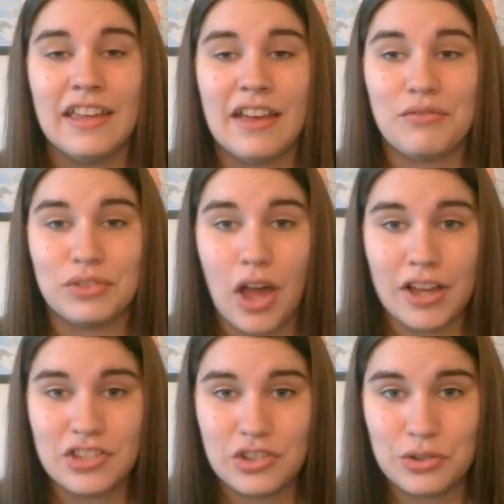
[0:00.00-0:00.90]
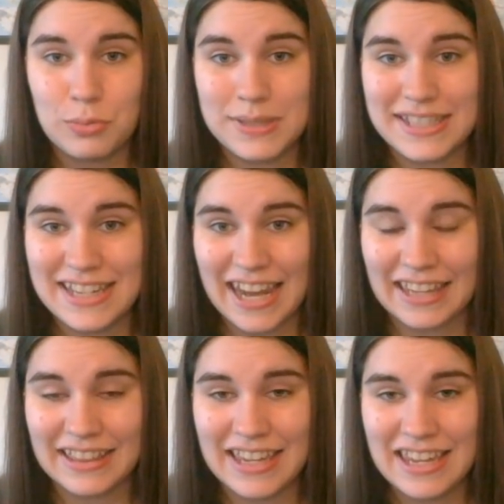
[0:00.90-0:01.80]

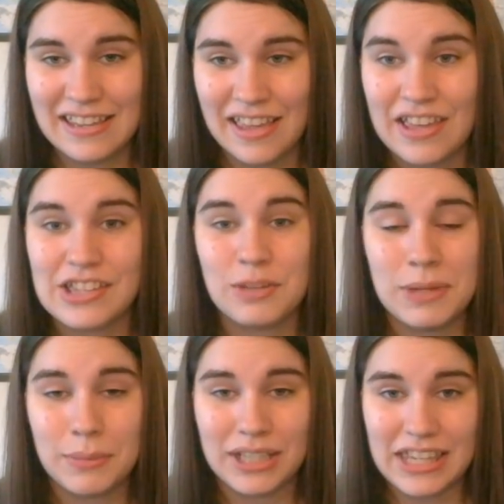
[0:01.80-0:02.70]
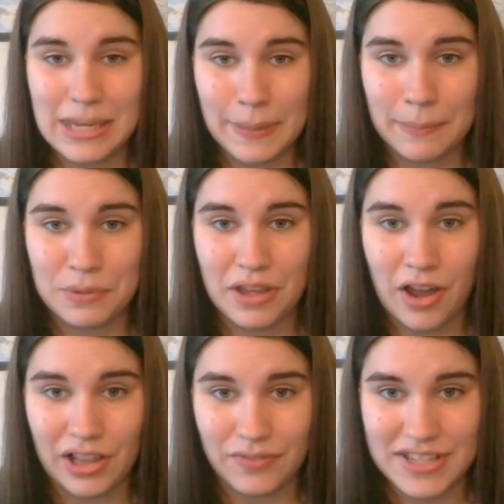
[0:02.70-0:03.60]
Flosstubestanley, you'll be able to keep up with
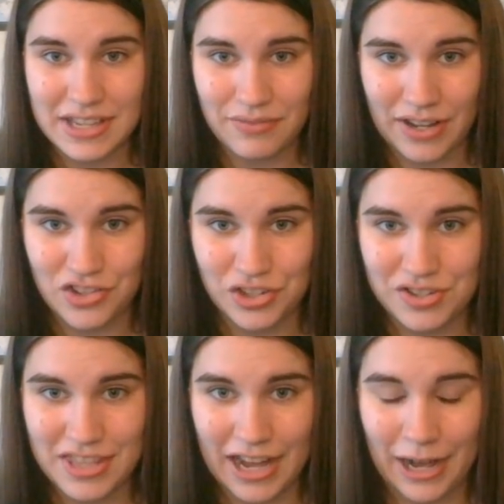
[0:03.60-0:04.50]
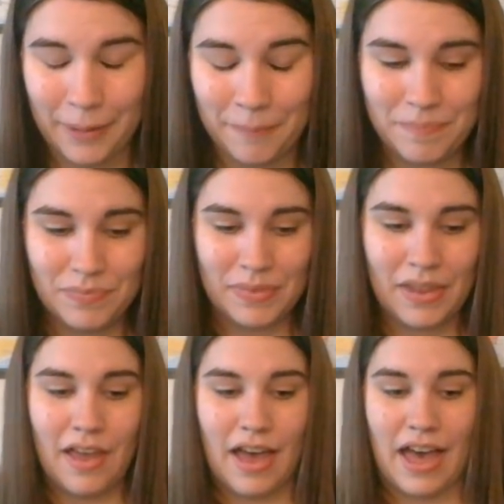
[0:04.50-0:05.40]
all of his adventures there.
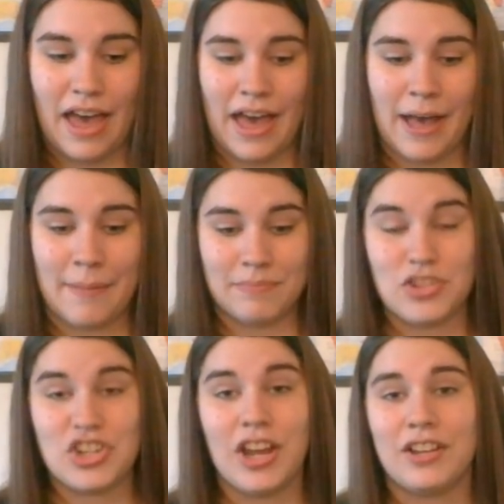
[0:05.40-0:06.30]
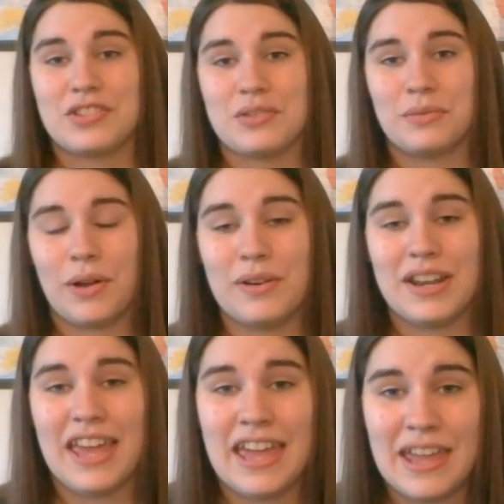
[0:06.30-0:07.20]
She also wrote
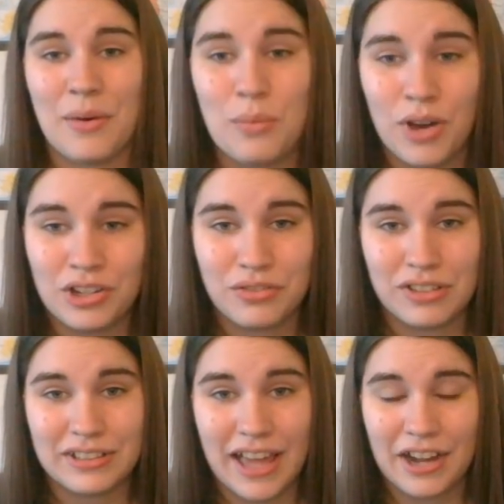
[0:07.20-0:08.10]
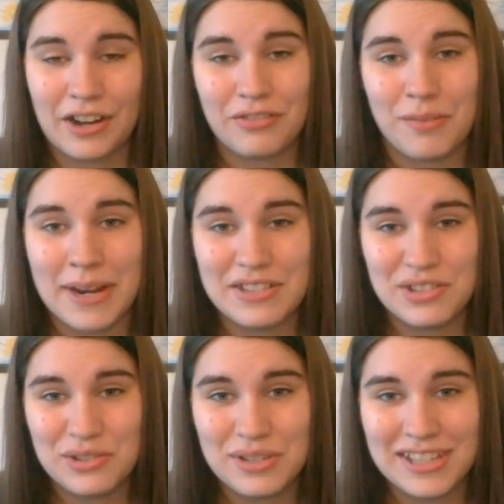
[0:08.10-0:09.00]
a wonderful letter for my
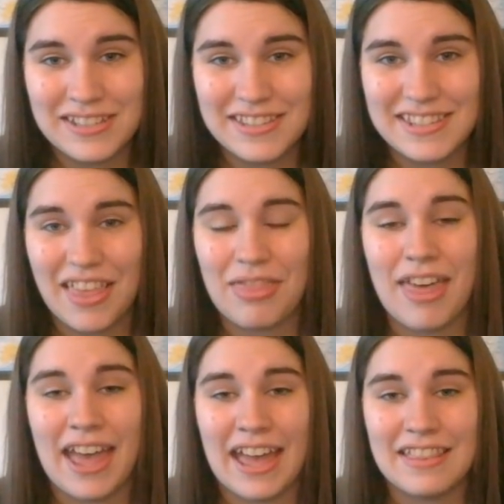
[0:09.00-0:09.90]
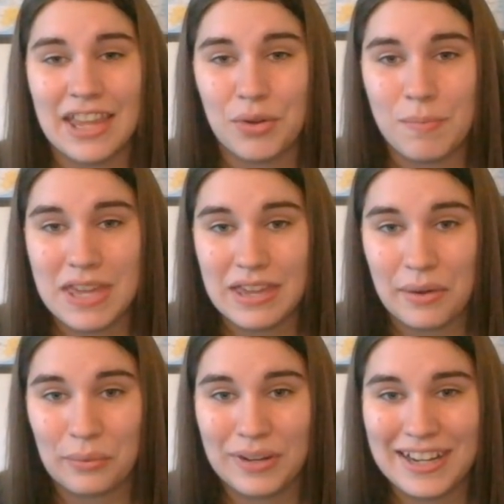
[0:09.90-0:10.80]
students that they will be
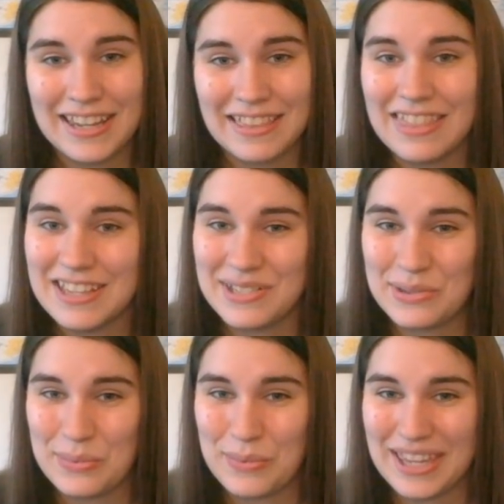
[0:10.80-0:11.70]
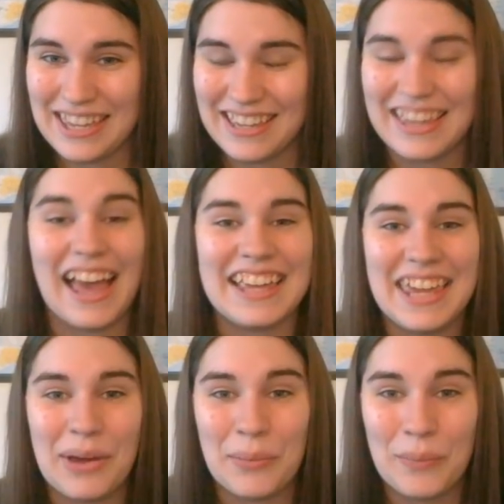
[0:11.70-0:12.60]
reading this week. I
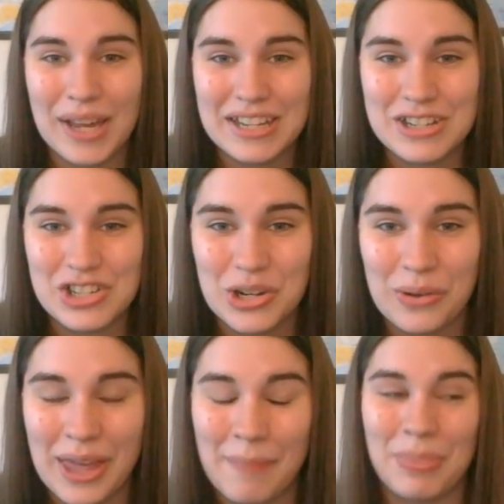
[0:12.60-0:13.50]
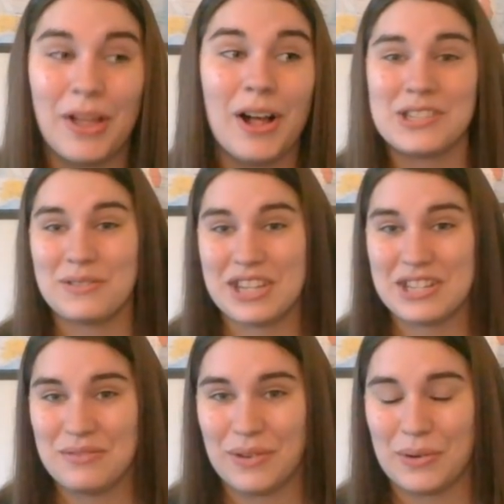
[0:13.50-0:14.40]
can't wait to show them. They'll also get
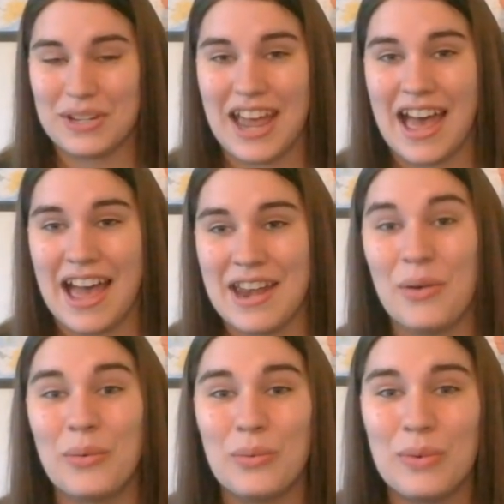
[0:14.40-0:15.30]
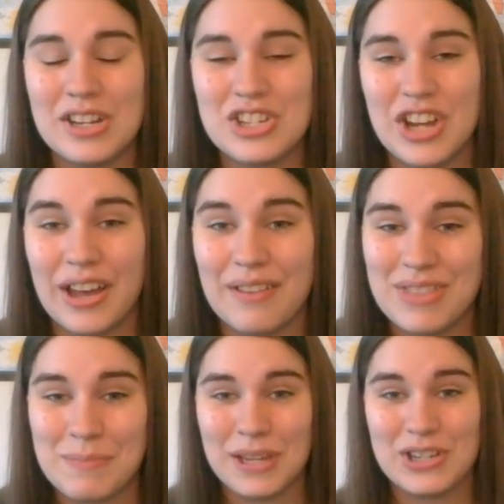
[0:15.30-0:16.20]
to vote on which of
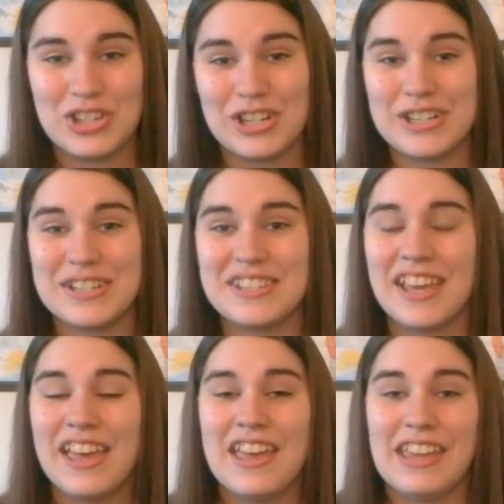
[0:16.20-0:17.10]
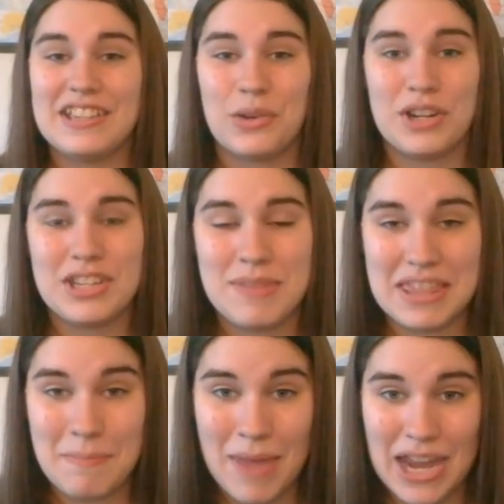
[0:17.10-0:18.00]
the pictures is going to be
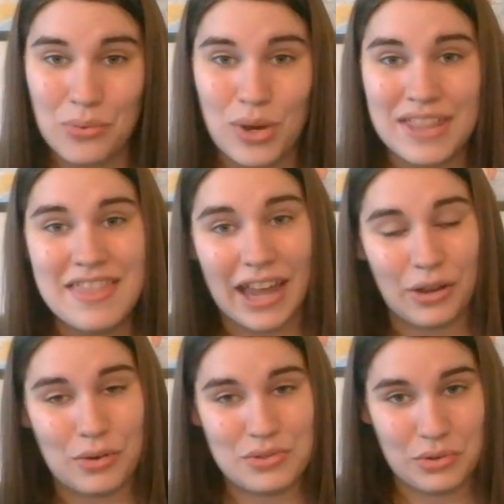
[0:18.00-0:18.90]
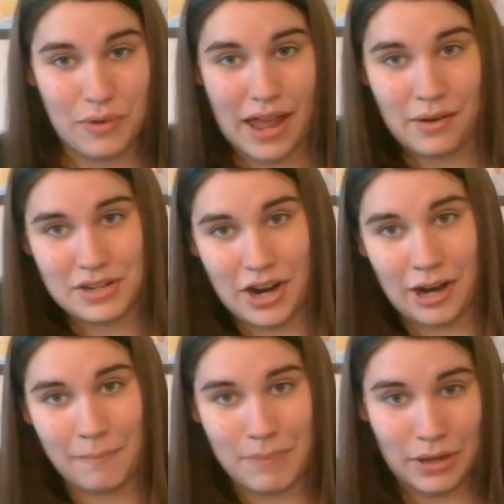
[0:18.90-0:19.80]
the main one that goes around
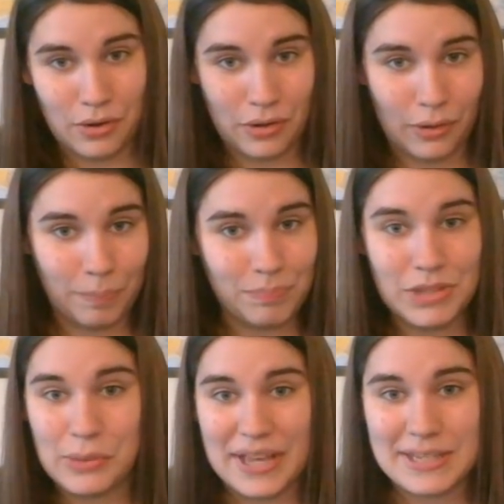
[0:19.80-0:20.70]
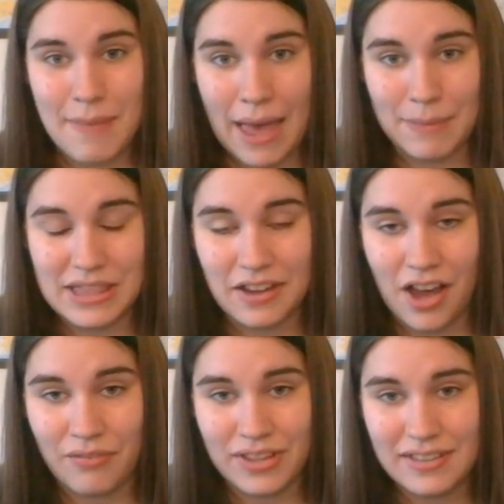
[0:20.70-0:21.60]
our big old US map in the
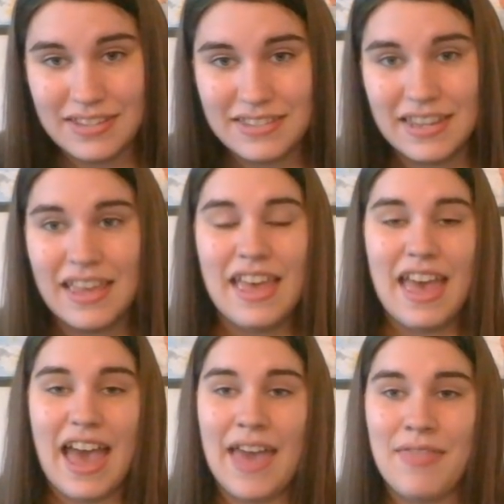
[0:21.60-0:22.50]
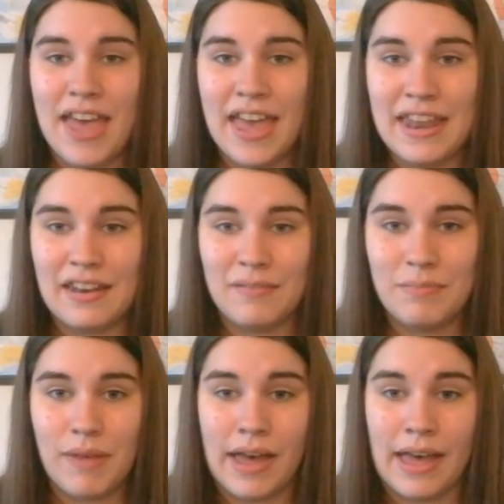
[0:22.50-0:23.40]
office. And then
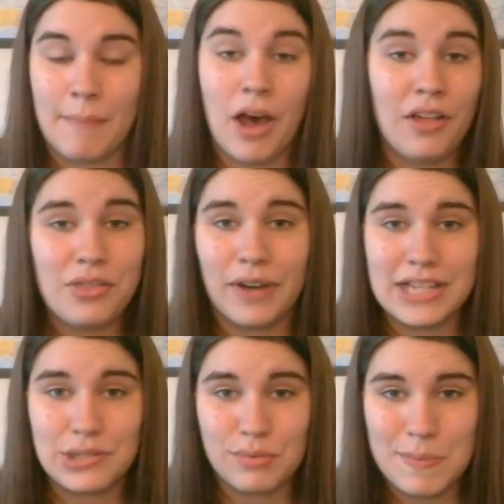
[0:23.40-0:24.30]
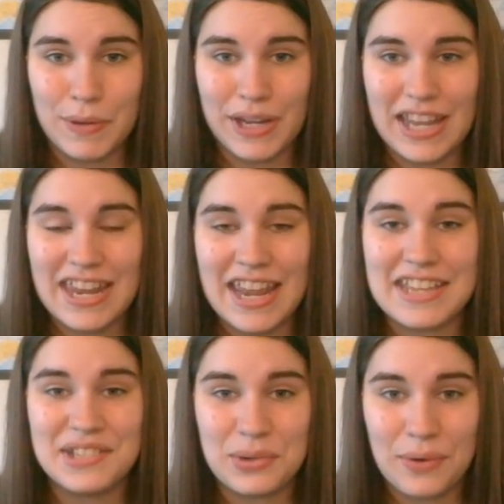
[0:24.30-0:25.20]
all the rest will be put in a
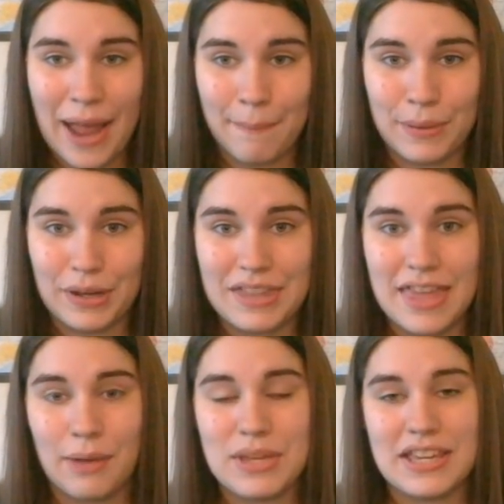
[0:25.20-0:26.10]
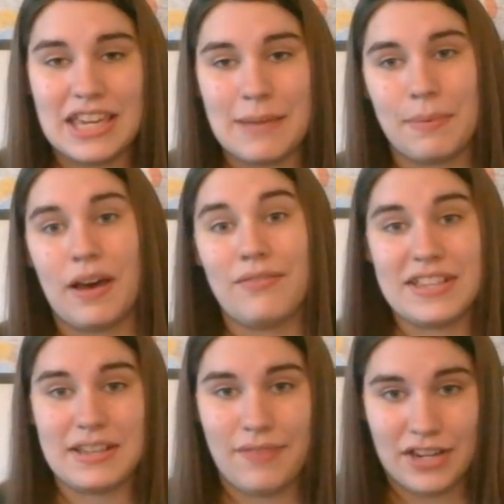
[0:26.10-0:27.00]
scrapbook that we keep of
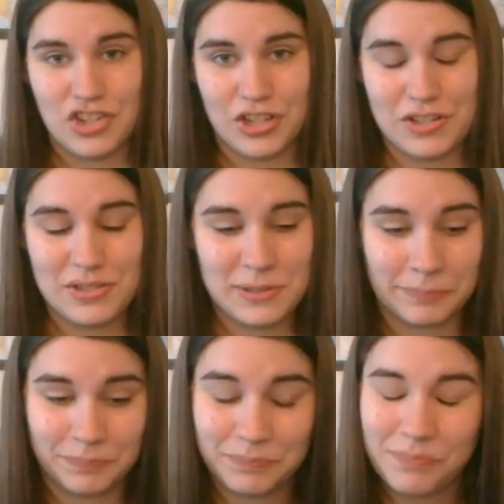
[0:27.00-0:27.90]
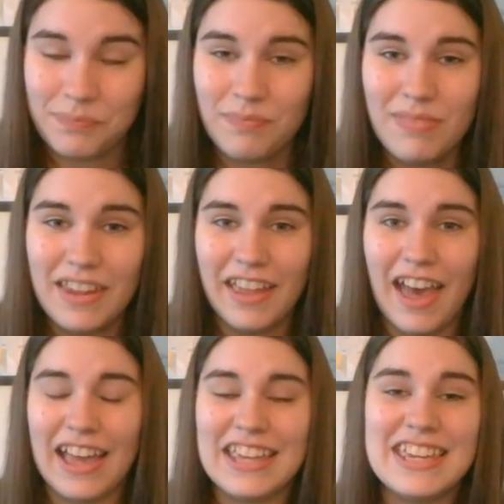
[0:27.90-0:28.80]
his adventures.
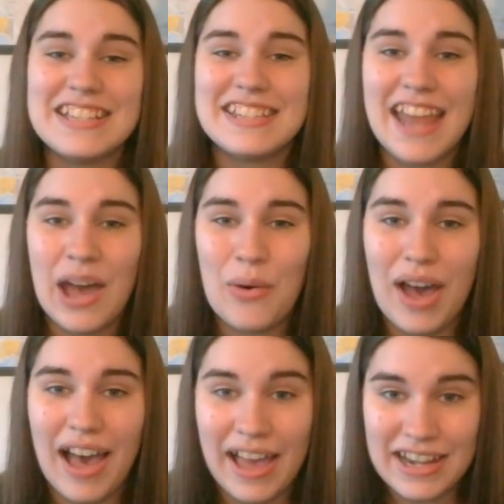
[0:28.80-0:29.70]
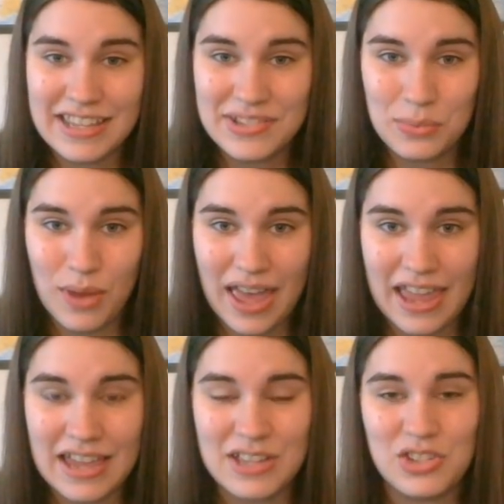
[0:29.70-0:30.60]
He is now on his
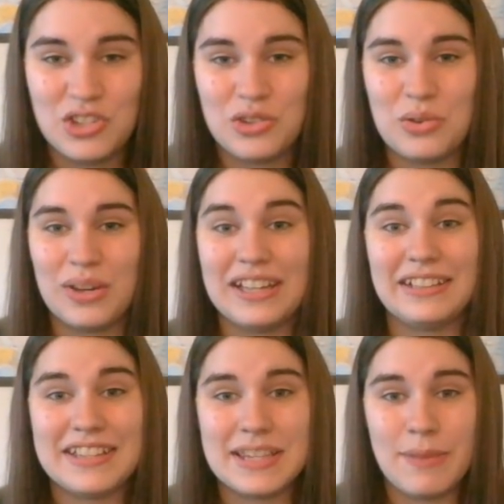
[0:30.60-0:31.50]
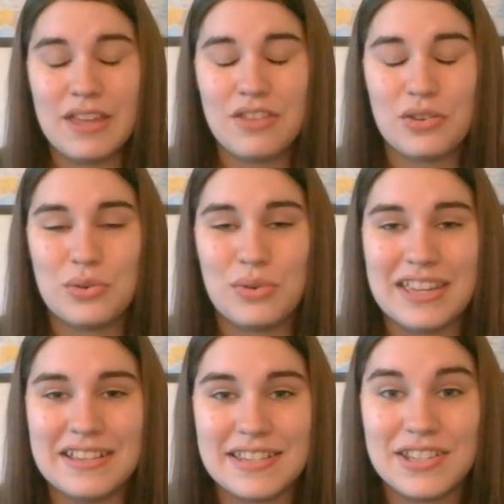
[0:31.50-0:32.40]
way to Elizabeth, who
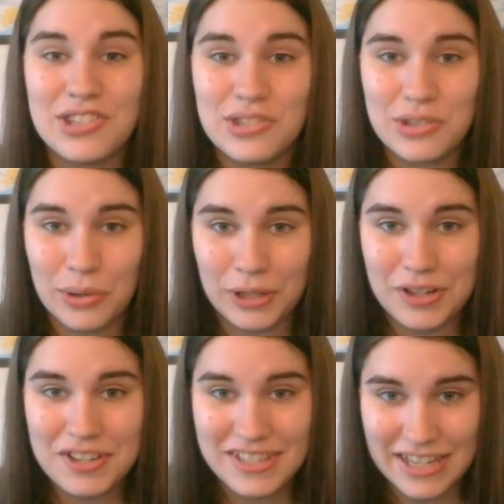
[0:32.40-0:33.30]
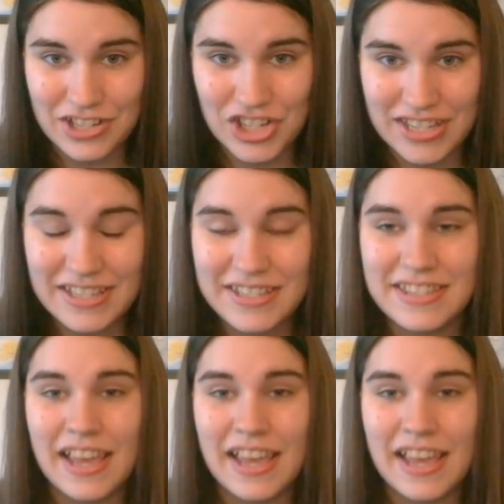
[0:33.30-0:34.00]
is Solar Stitches.